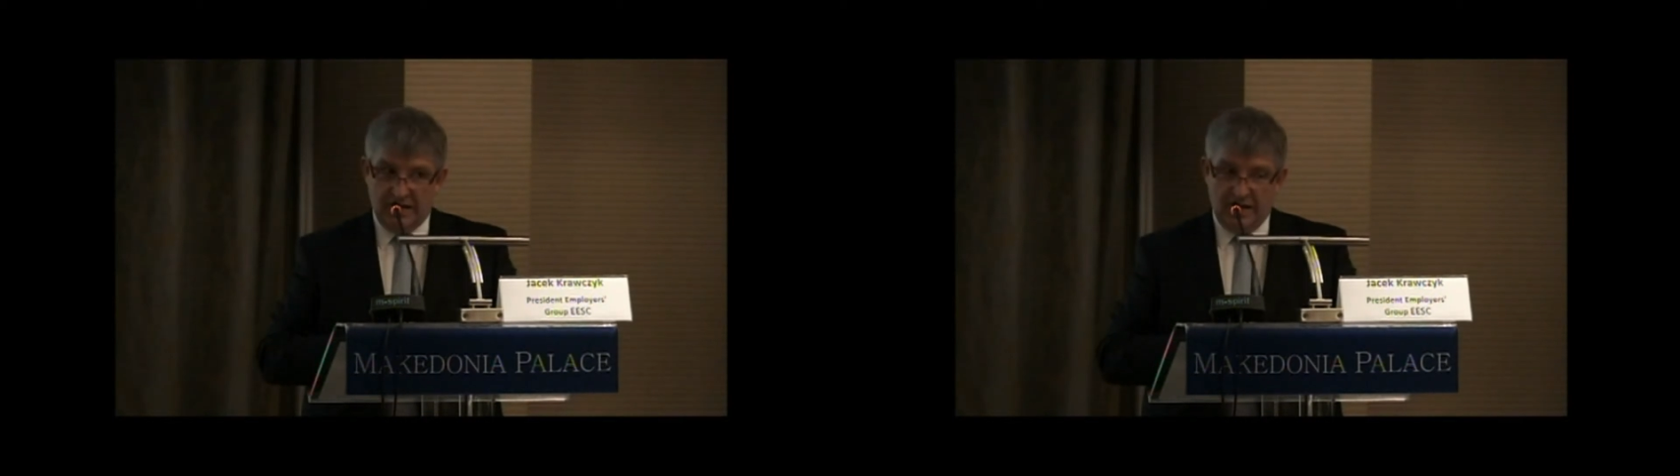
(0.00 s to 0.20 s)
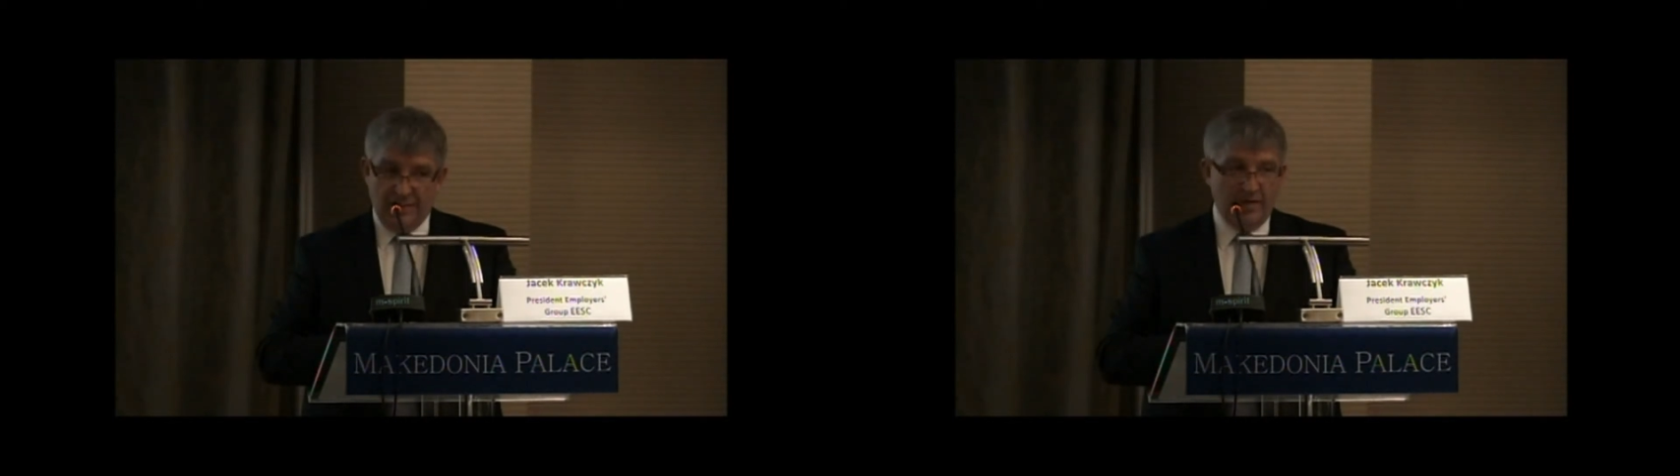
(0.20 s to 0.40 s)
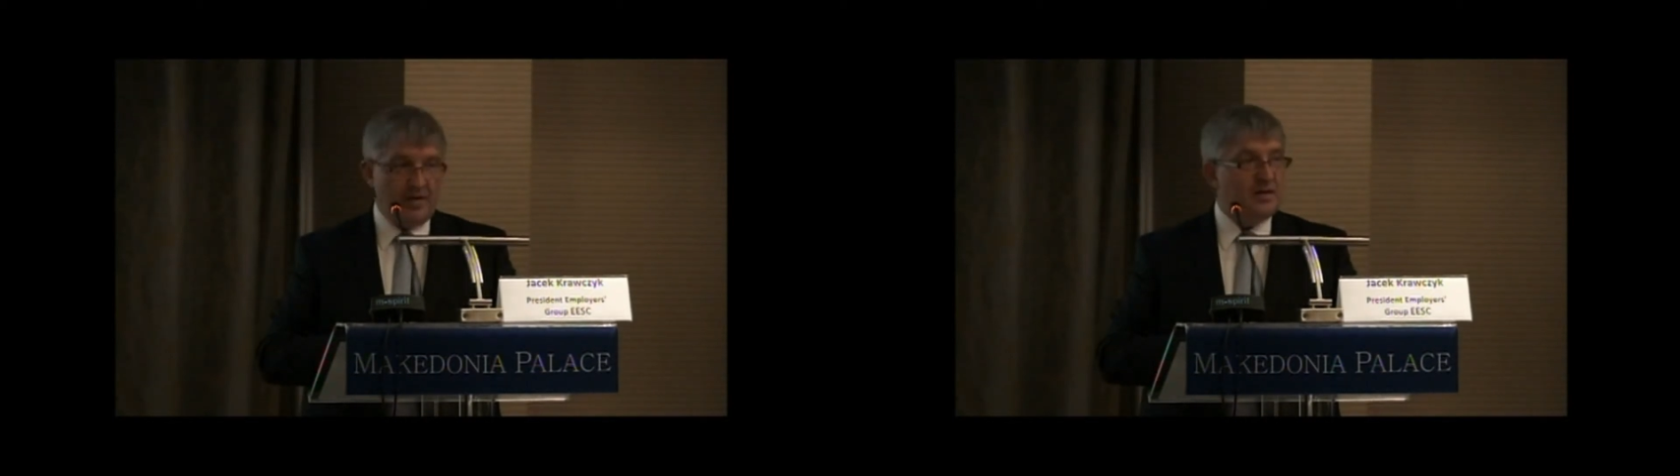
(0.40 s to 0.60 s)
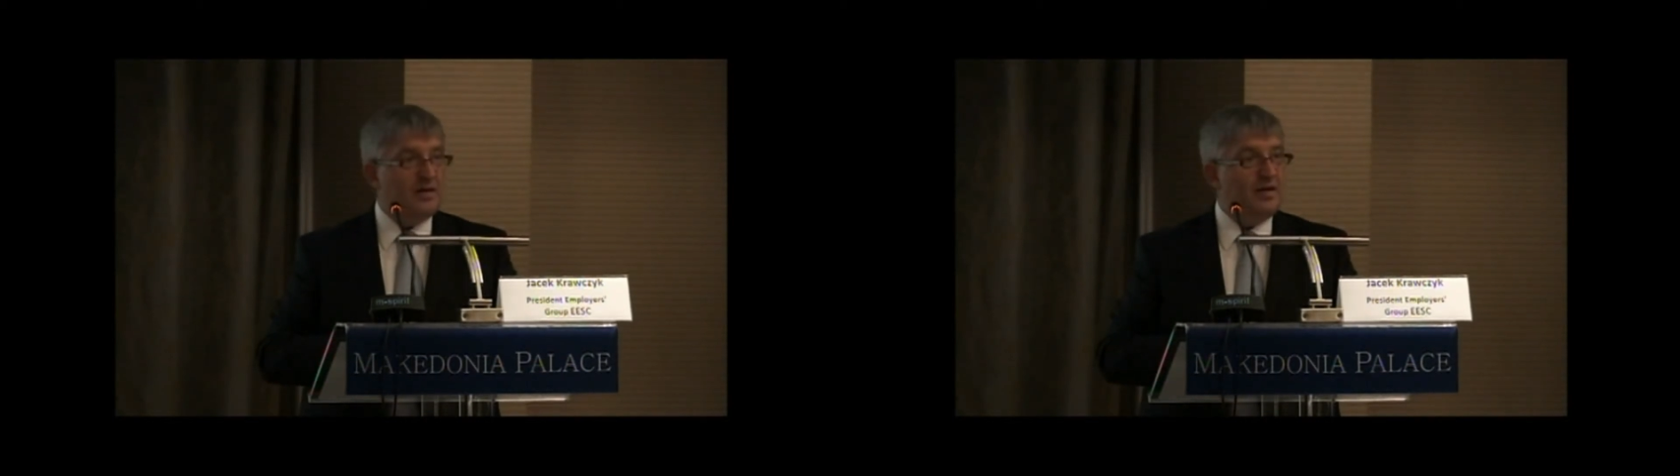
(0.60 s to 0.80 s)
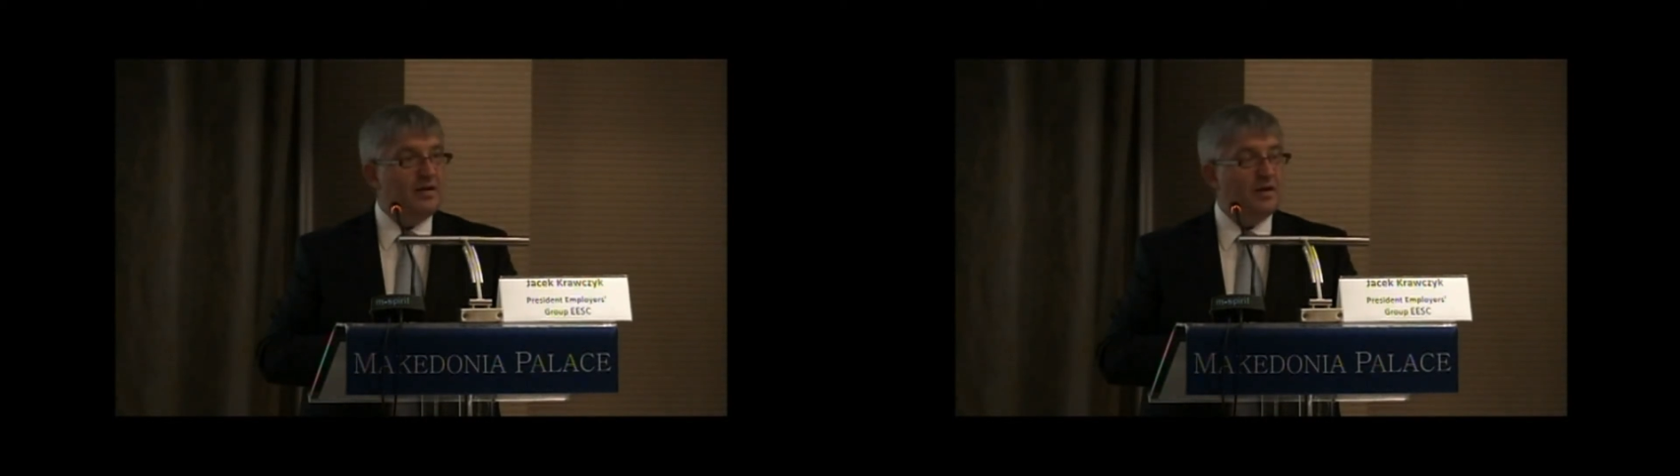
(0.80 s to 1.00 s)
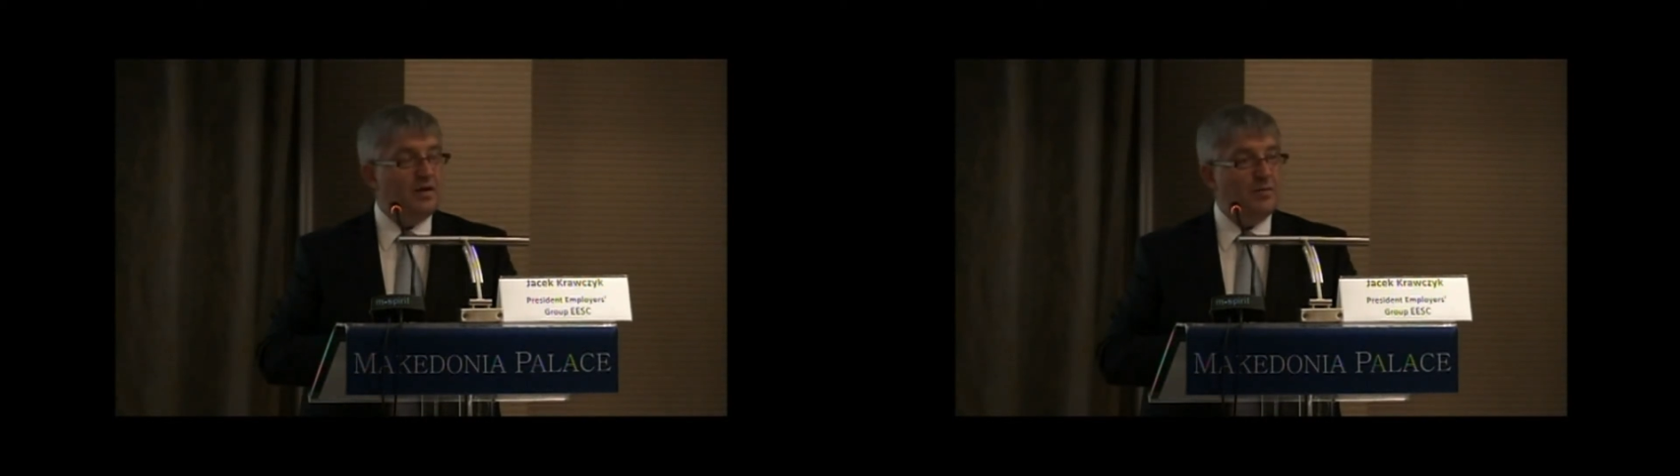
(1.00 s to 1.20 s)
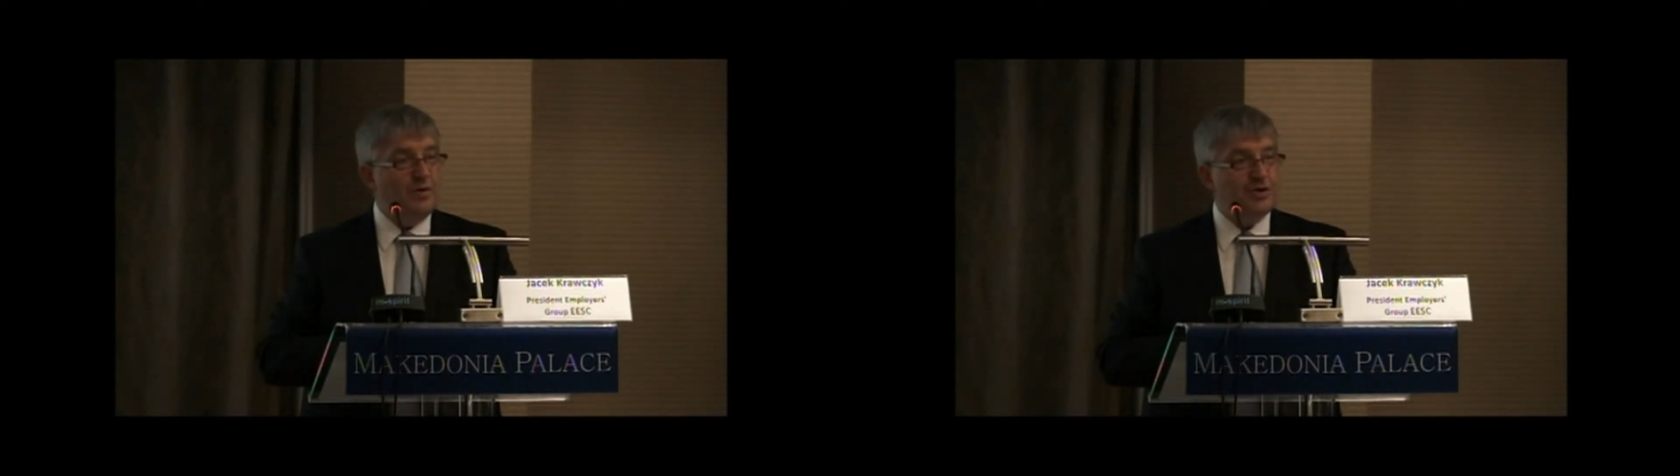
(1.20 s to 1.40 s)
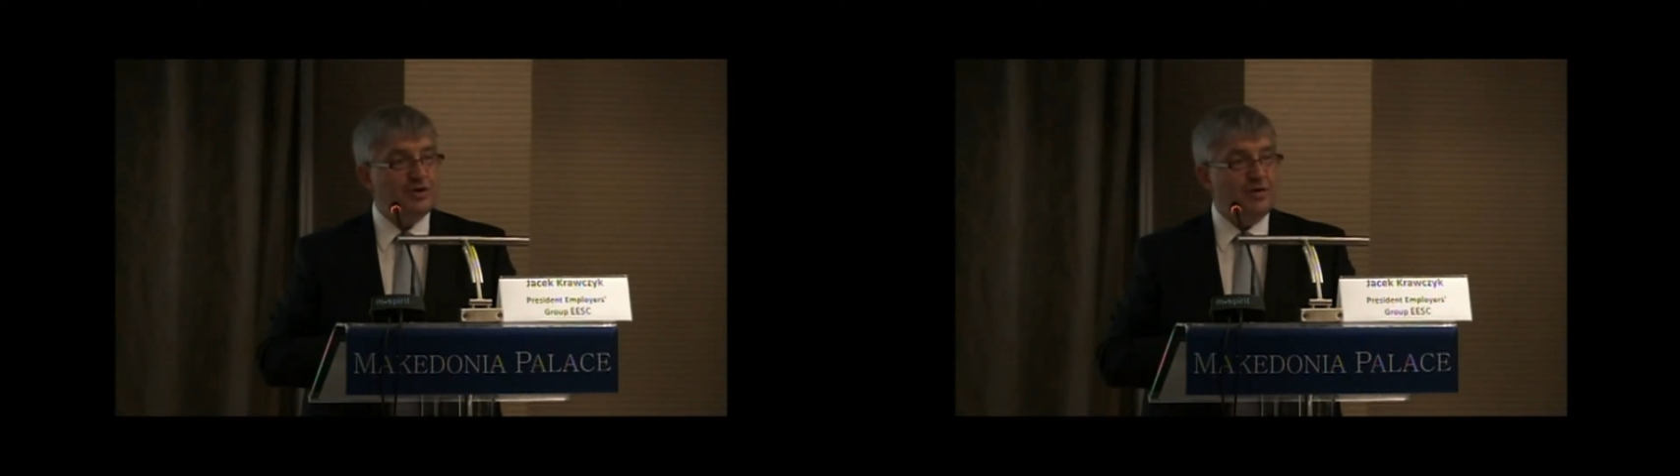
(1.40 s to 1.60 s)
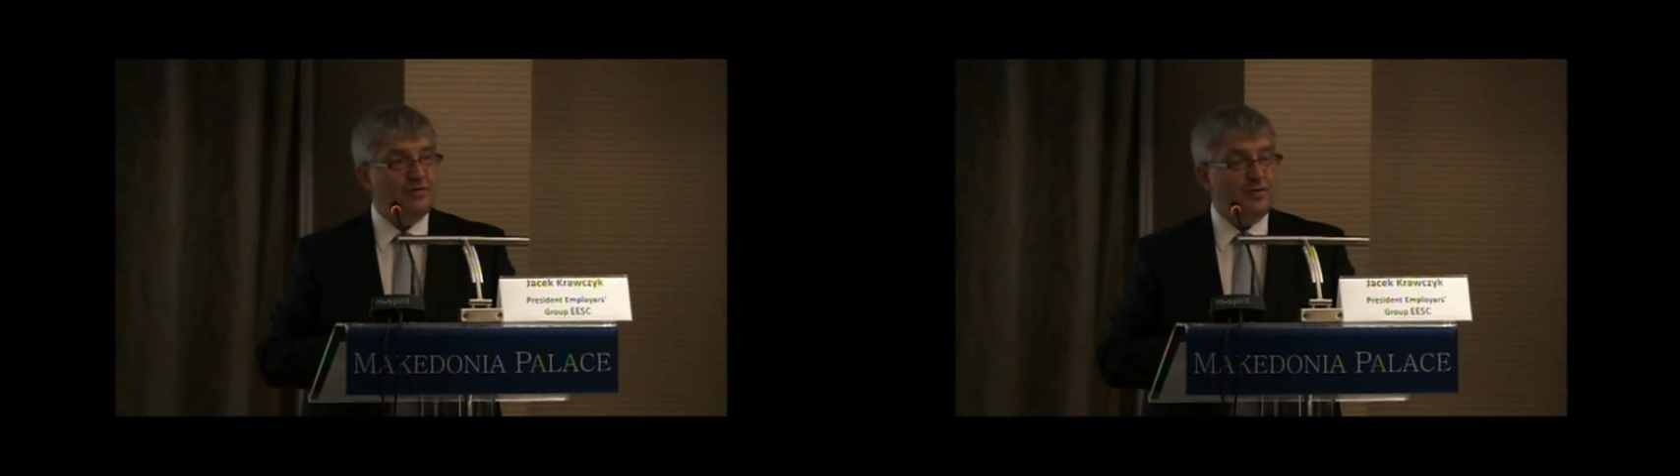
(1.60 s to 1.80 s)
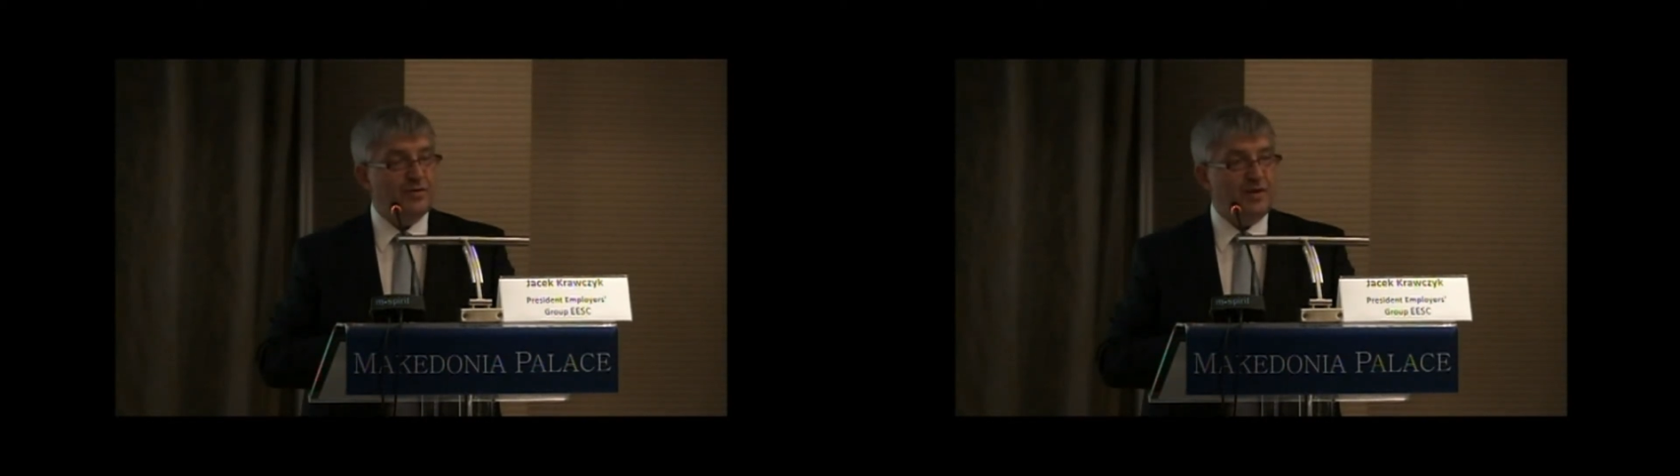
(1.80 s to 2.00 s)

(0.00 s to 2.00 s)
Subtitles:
apparently the commissioner for